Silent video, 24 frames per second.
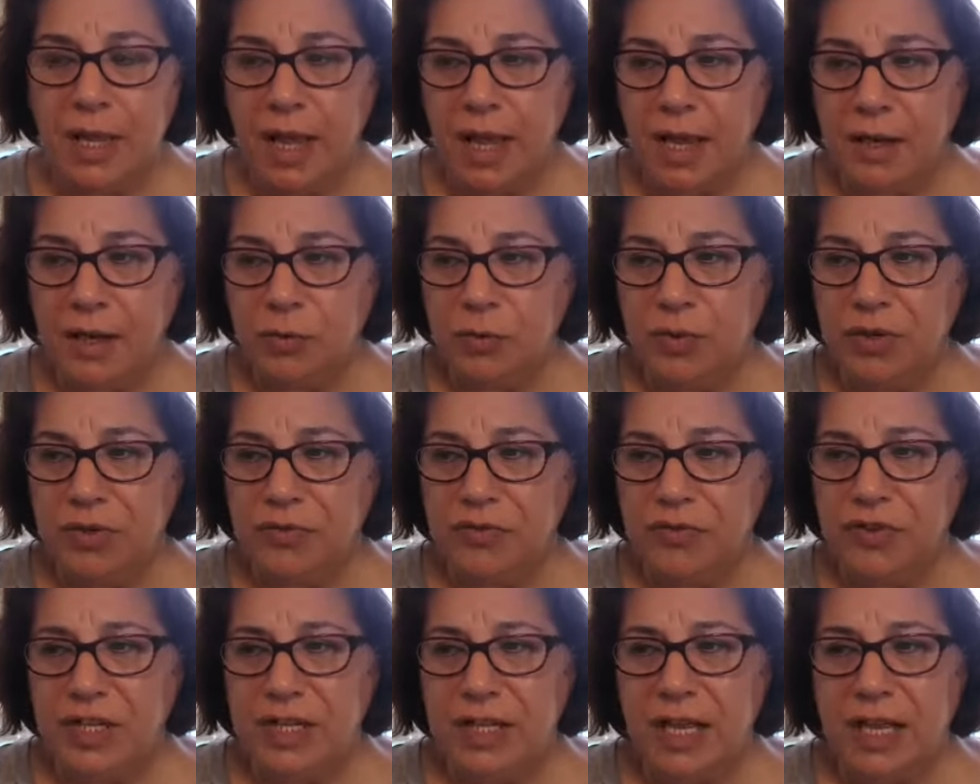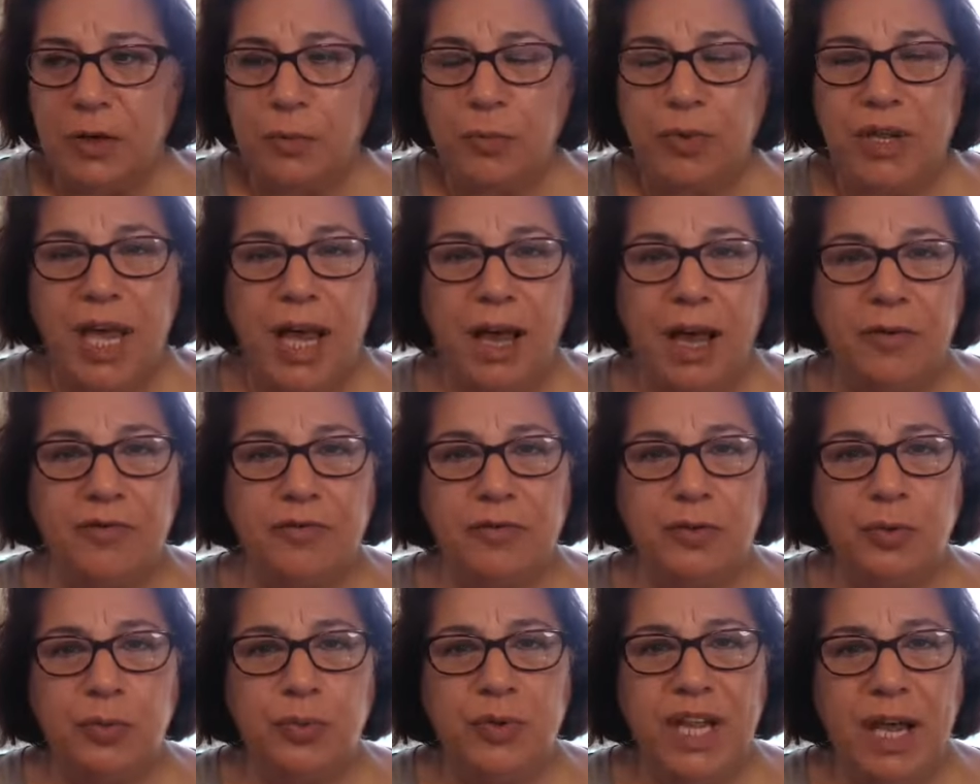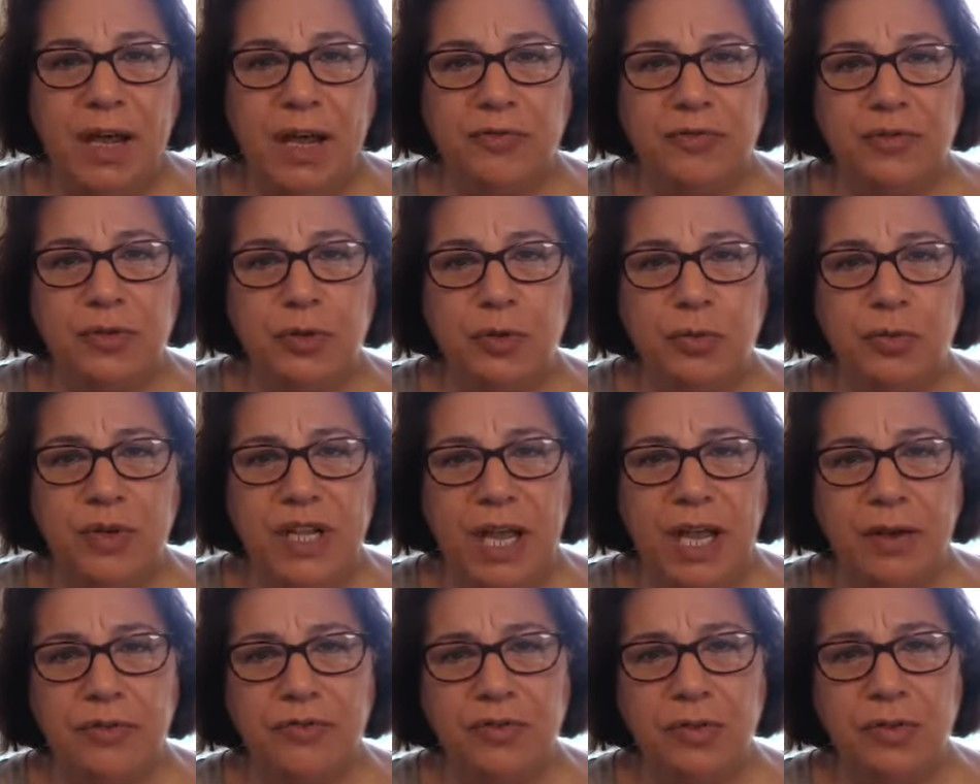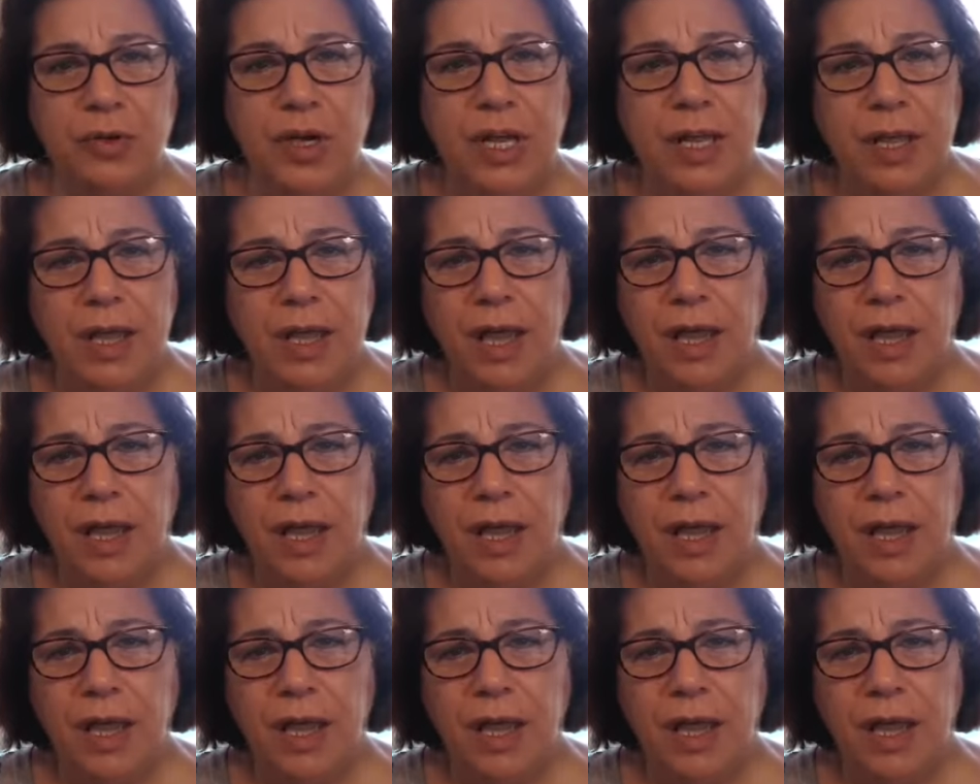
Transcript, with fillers: and we feel like we have to, we have to, we have to.